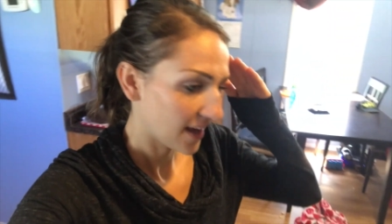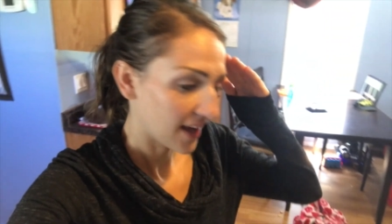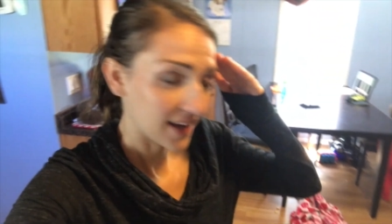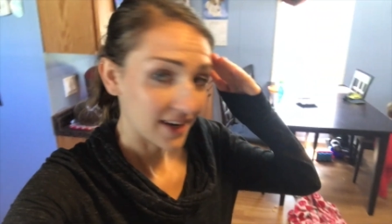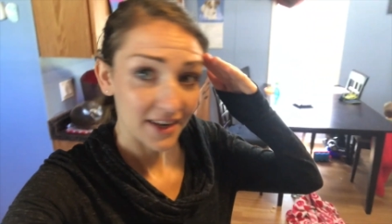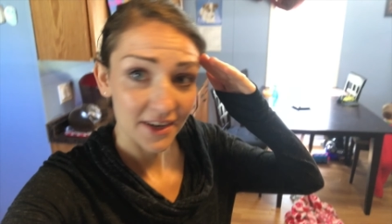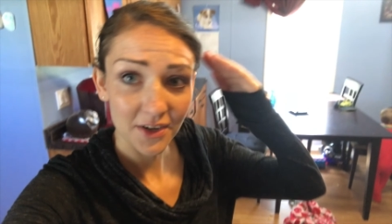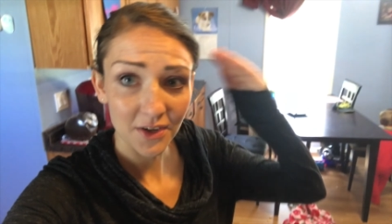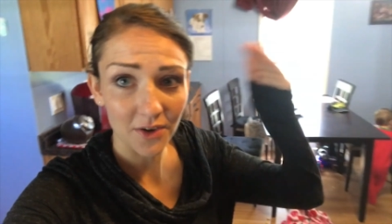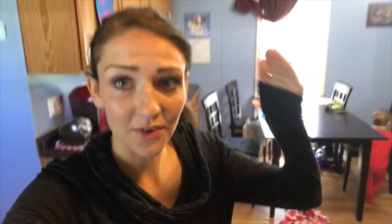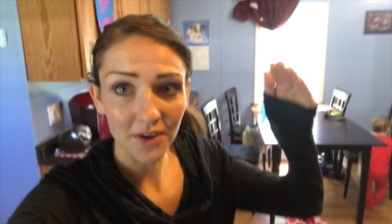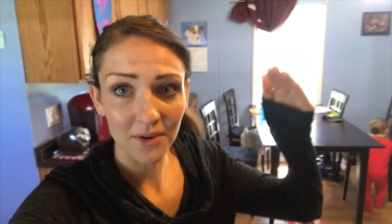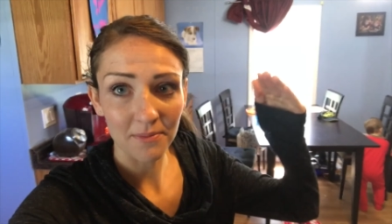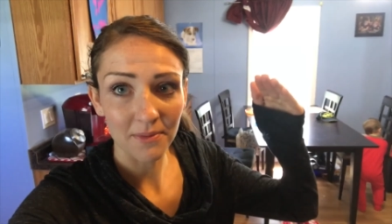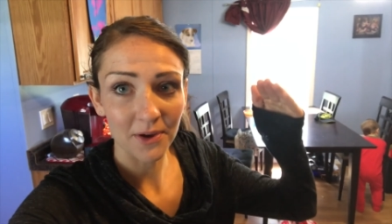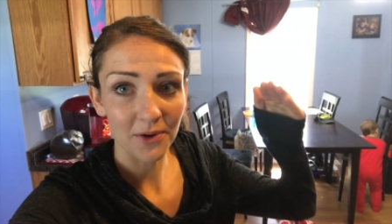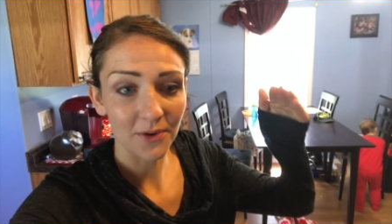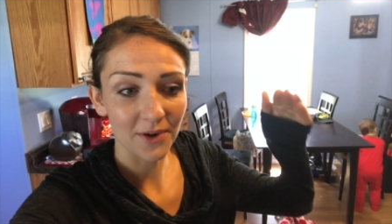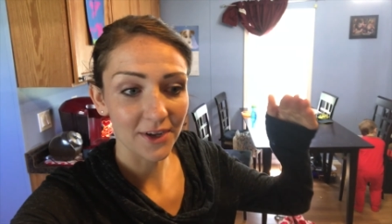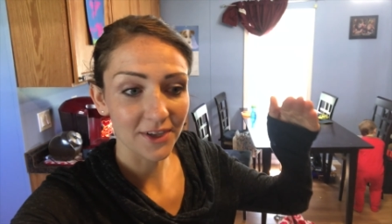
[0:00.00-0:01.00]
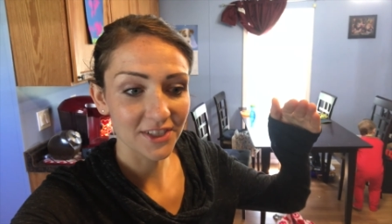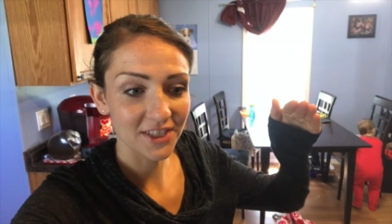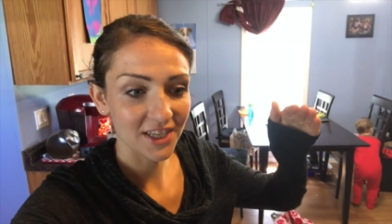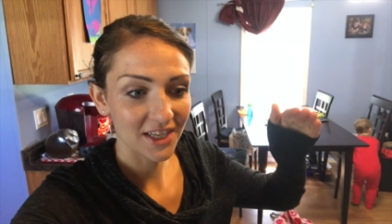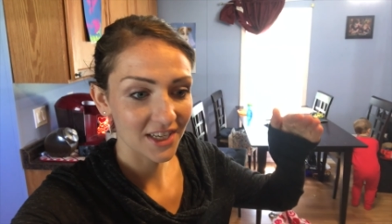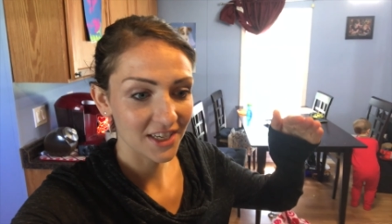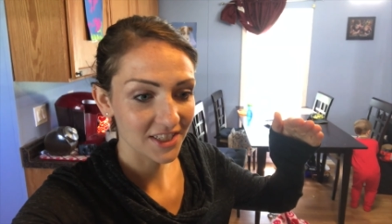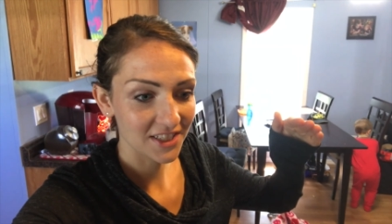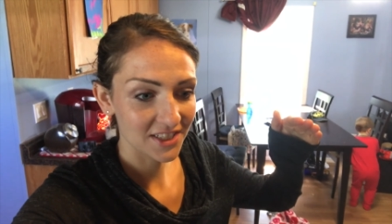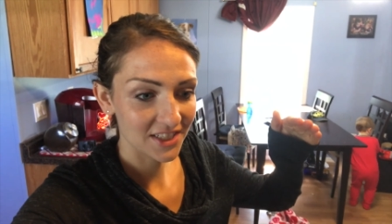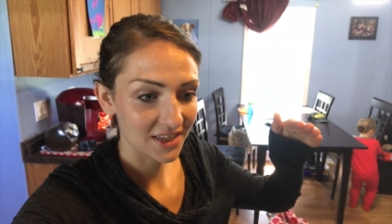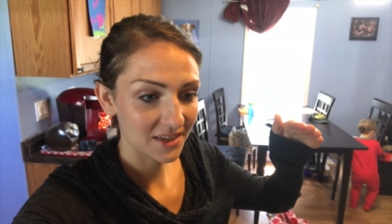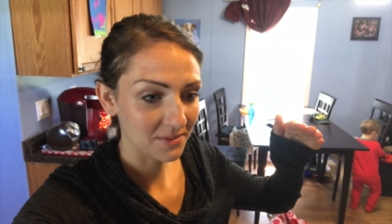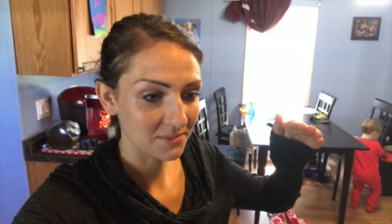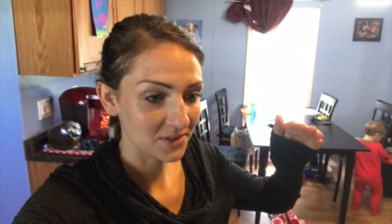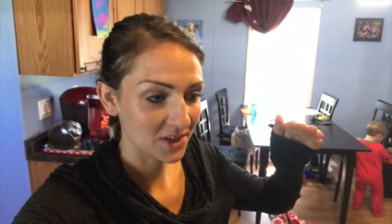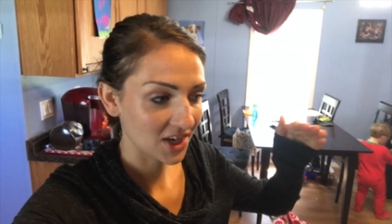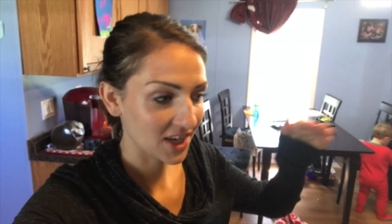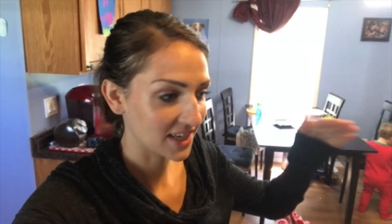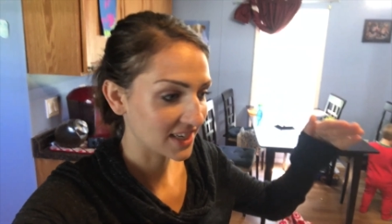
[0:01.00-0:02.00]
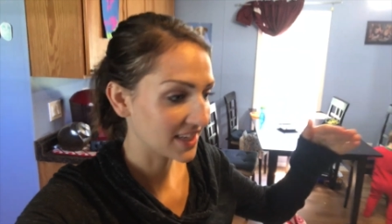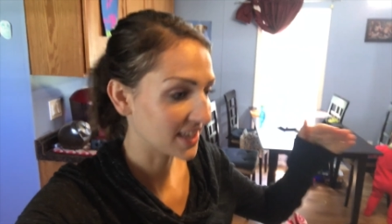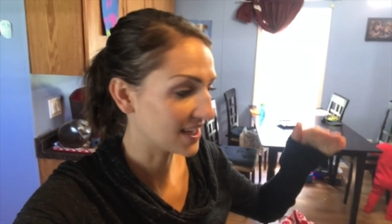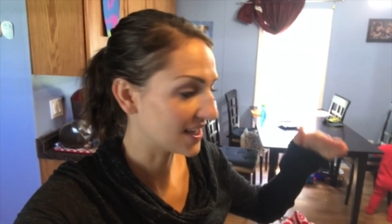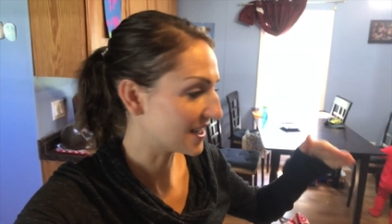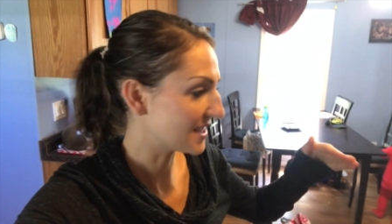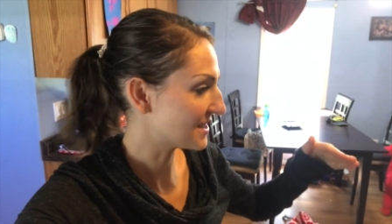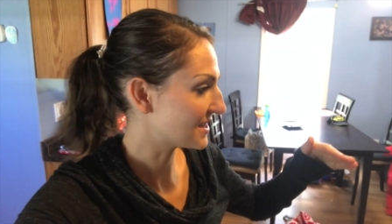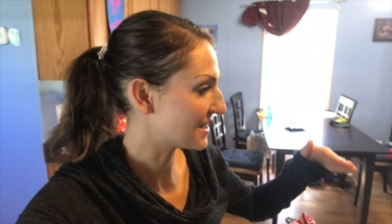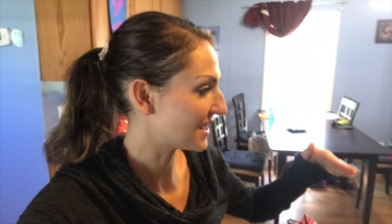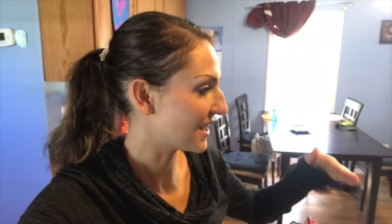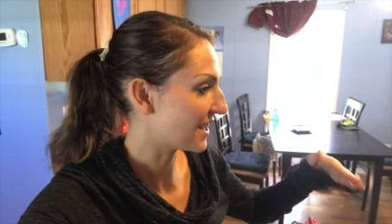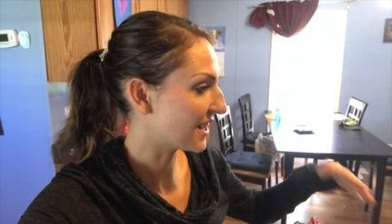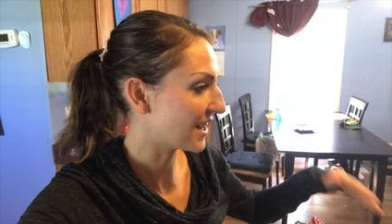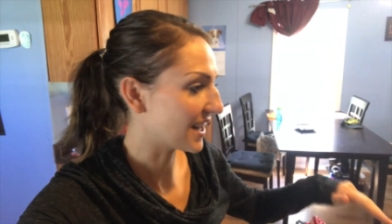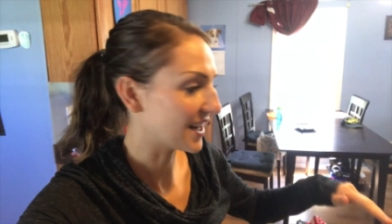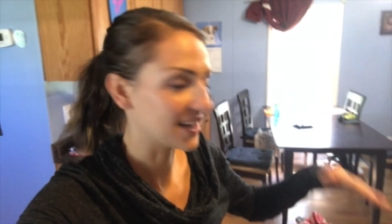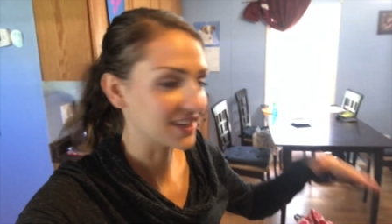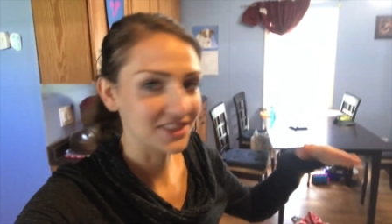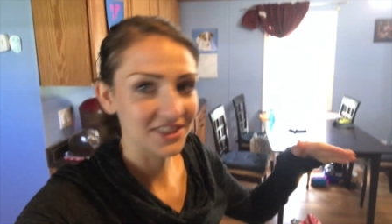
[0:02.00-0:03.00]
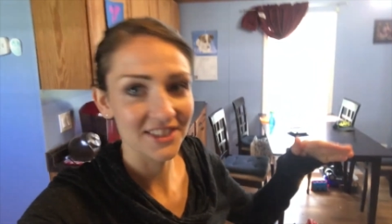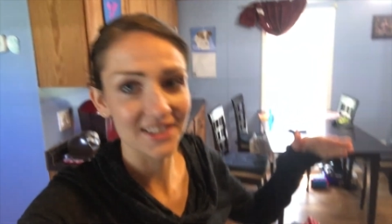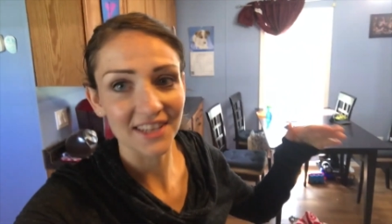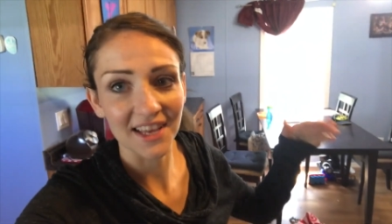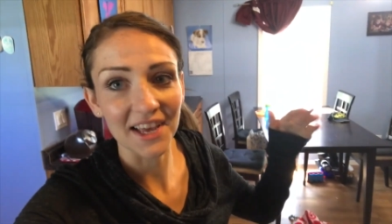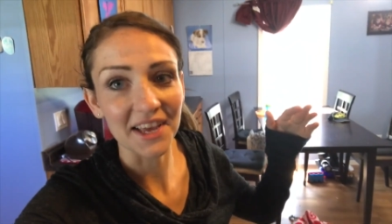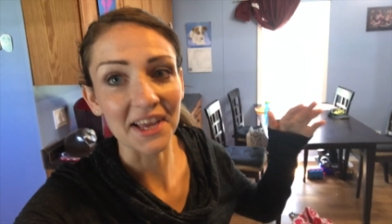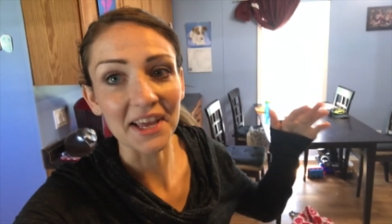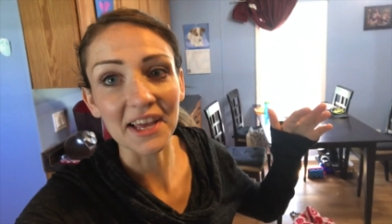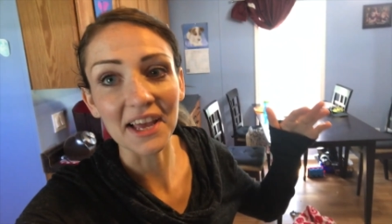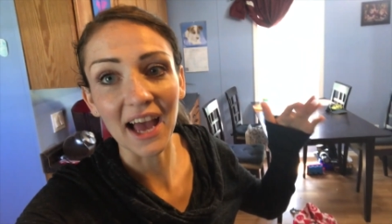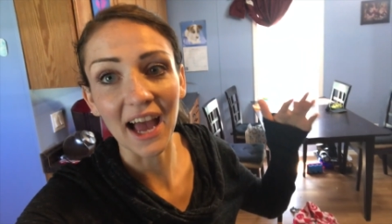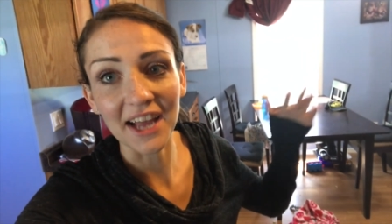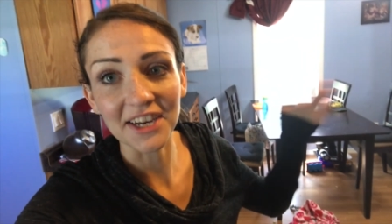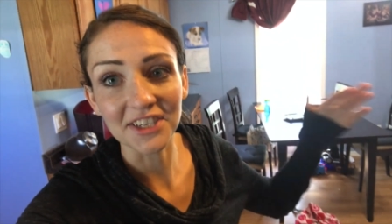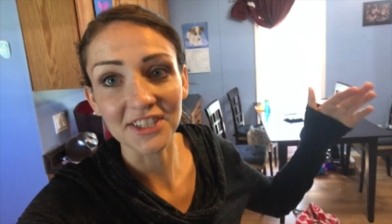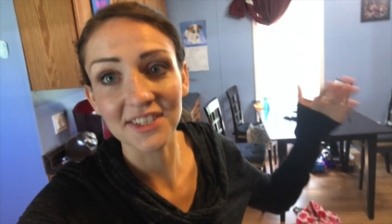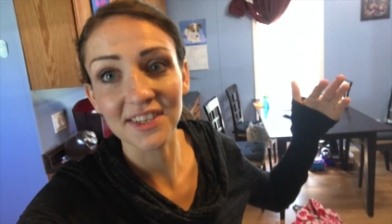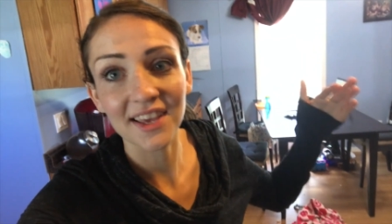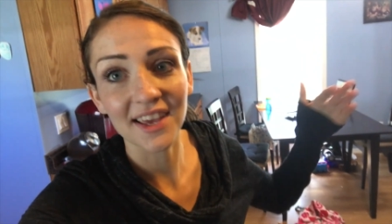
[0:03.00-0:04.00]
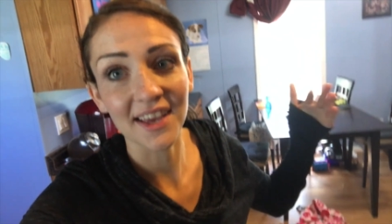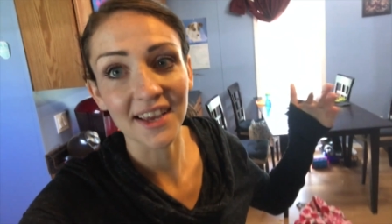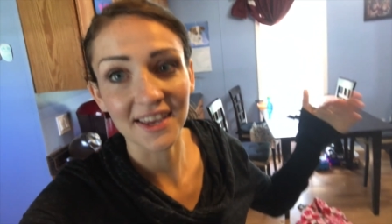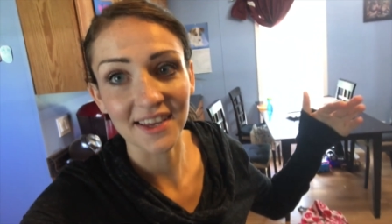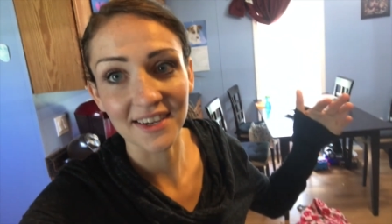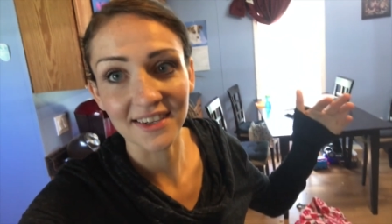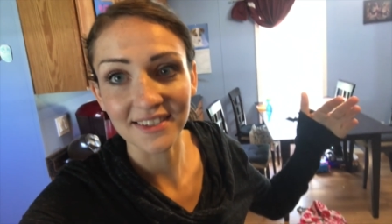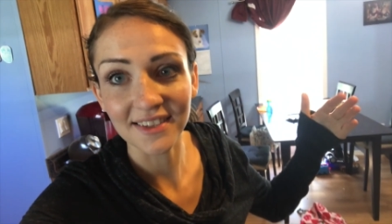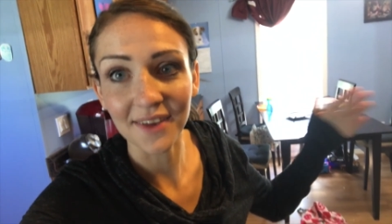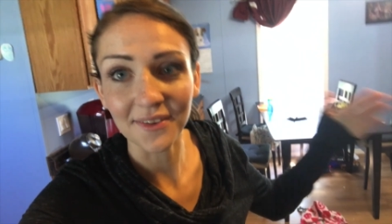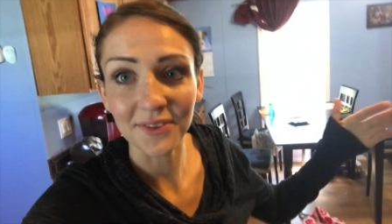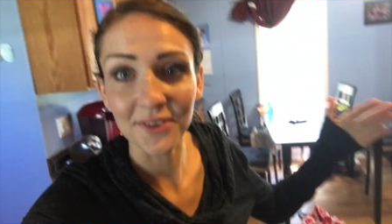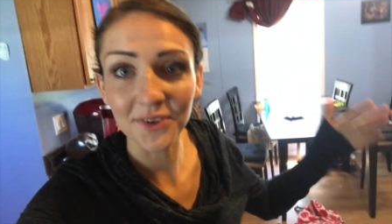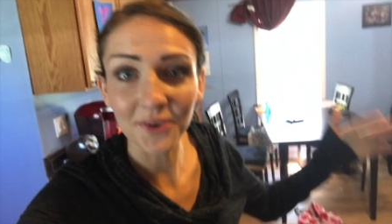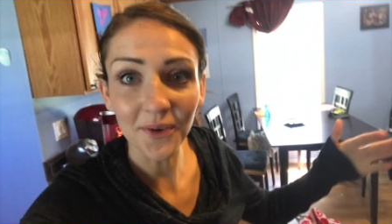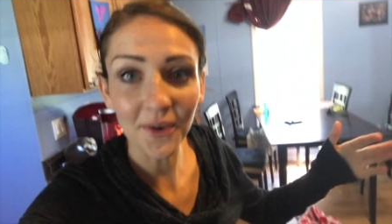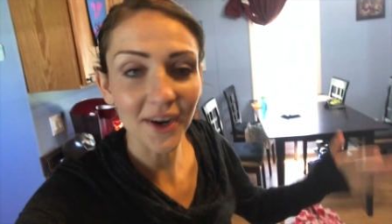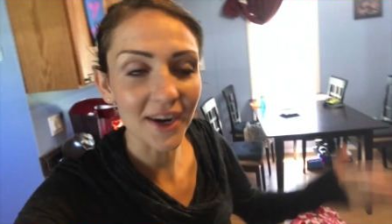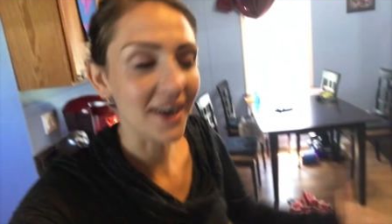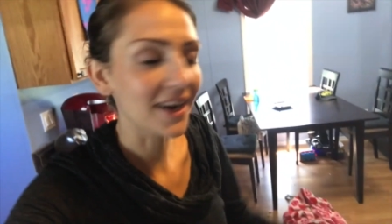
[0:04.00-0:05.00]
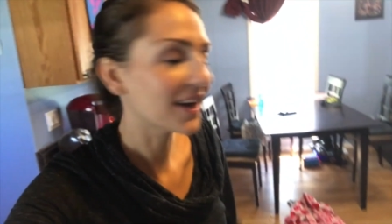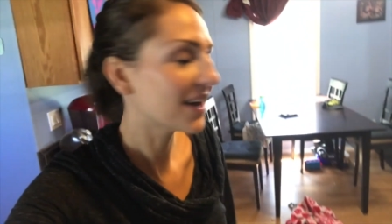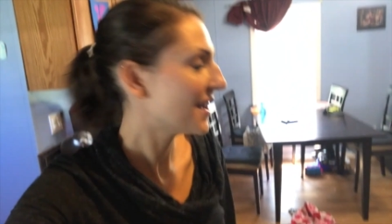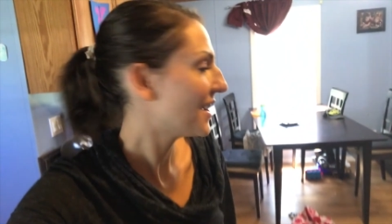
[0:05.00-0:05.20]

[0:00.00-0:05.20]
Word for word: I need to go get my oil changed and I'm trying to get us there and I just, I just can't get us out the door